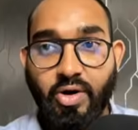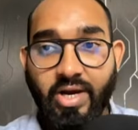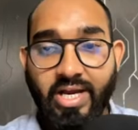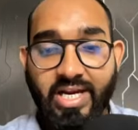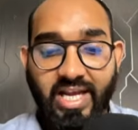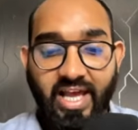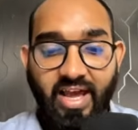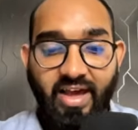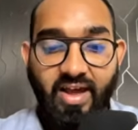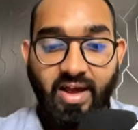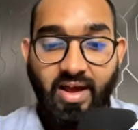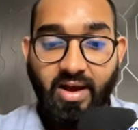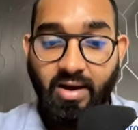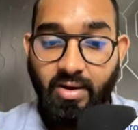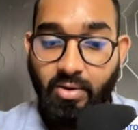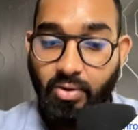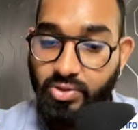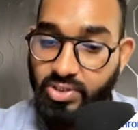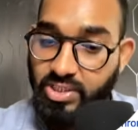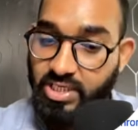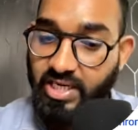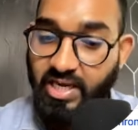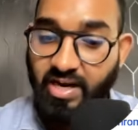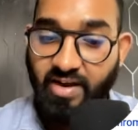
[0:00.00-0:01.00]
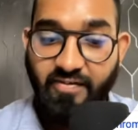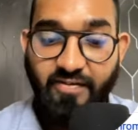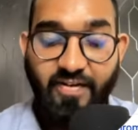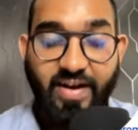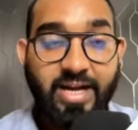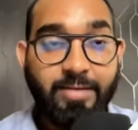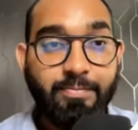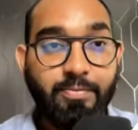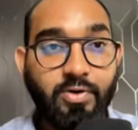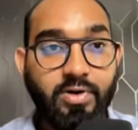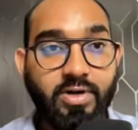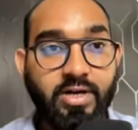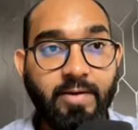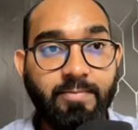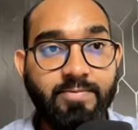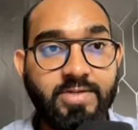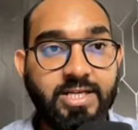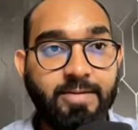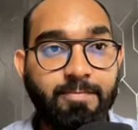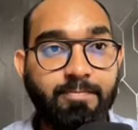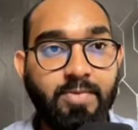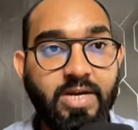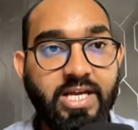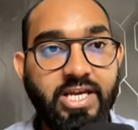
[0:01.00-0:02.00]
a Hostinger affiliate program,
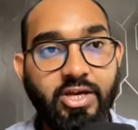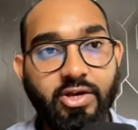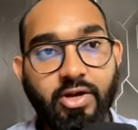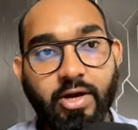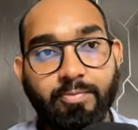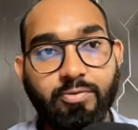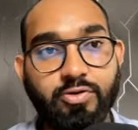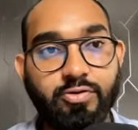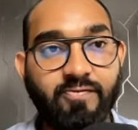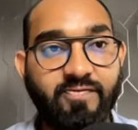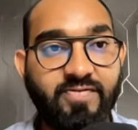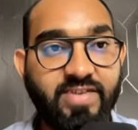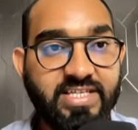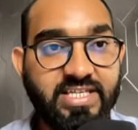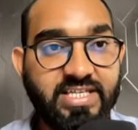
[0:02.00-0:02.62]
simply you have to visit